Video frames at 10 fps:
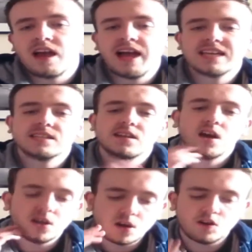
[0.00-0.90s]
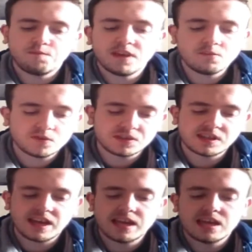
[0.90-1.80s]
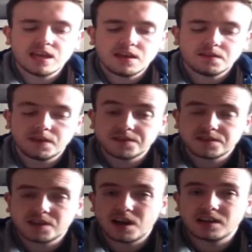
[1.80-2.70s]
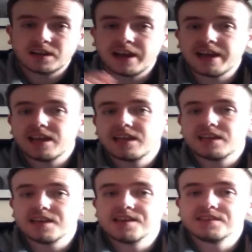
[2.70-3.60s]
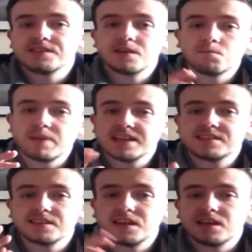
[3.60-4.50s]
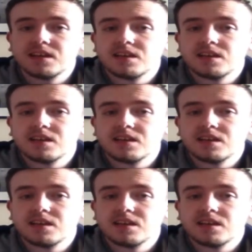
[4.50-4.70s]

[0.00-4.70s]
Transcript: And a lot of people say that The Dark Knight is better